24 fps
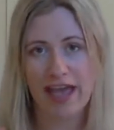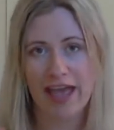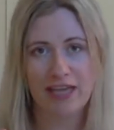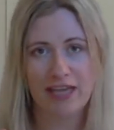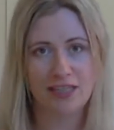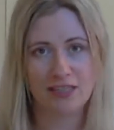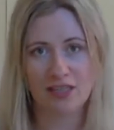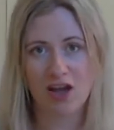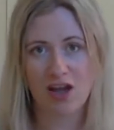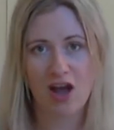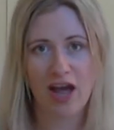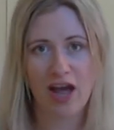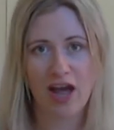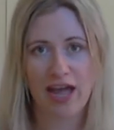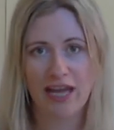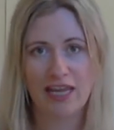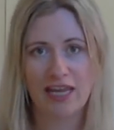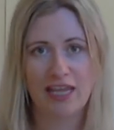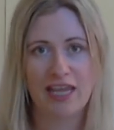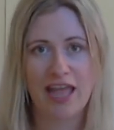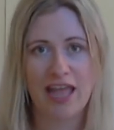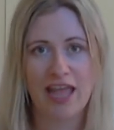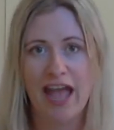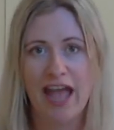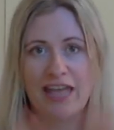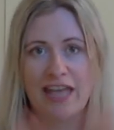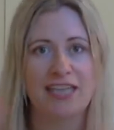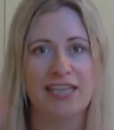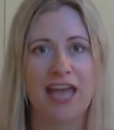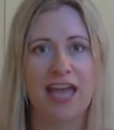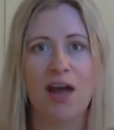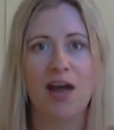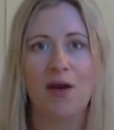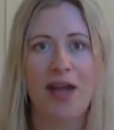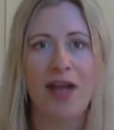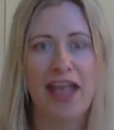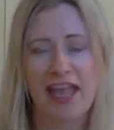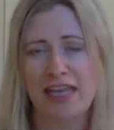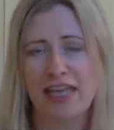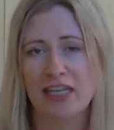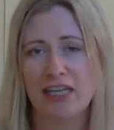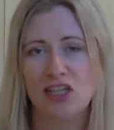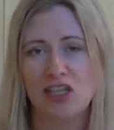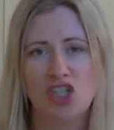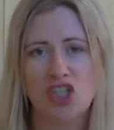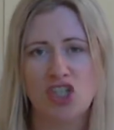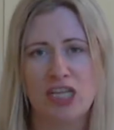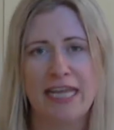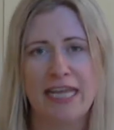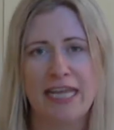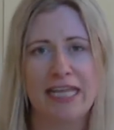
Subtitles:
anxiety and how energy